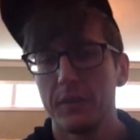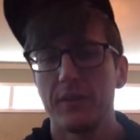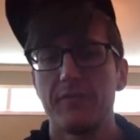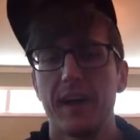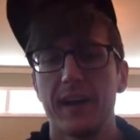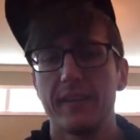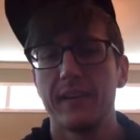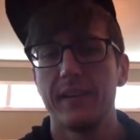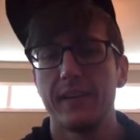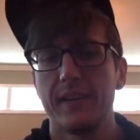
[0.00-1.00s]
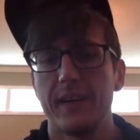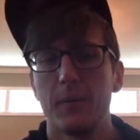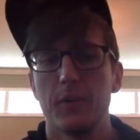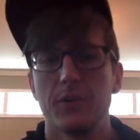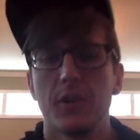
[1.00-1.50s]
but the fact that
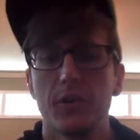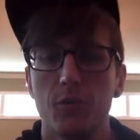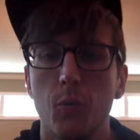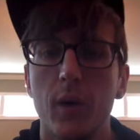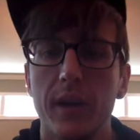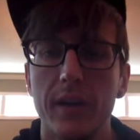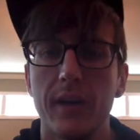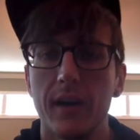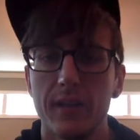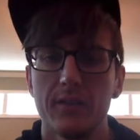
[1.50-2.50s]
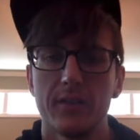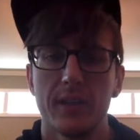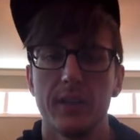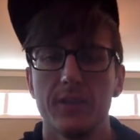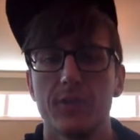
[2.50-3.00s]
it returns what it does
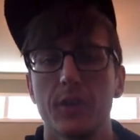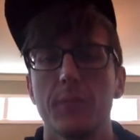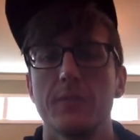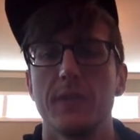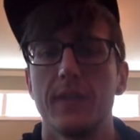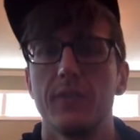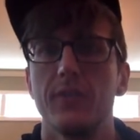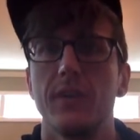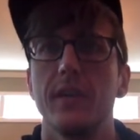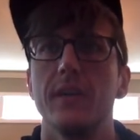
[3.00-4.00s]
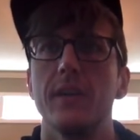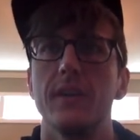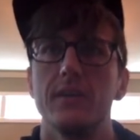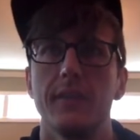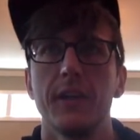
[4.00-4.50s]
in the circumstances that it
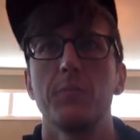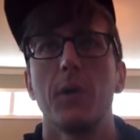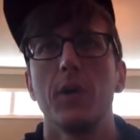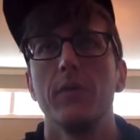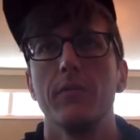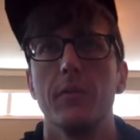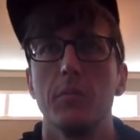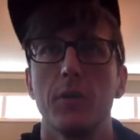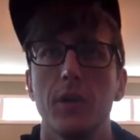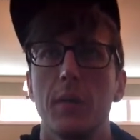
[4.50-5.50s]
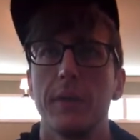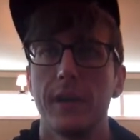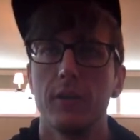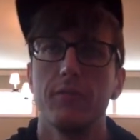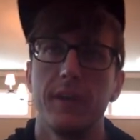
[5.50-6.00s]
does, that's part of the programming
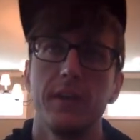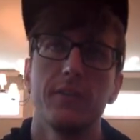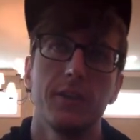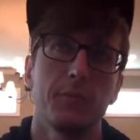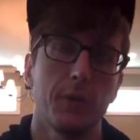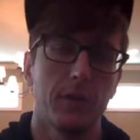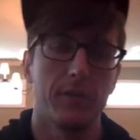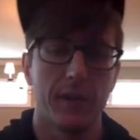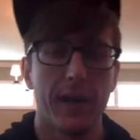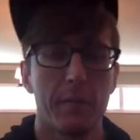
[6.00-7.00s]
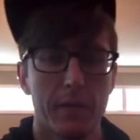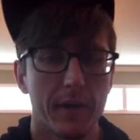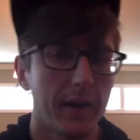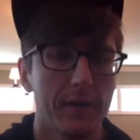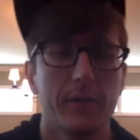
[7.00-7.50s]
interface. That's part of the
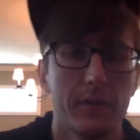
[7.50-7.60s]
API.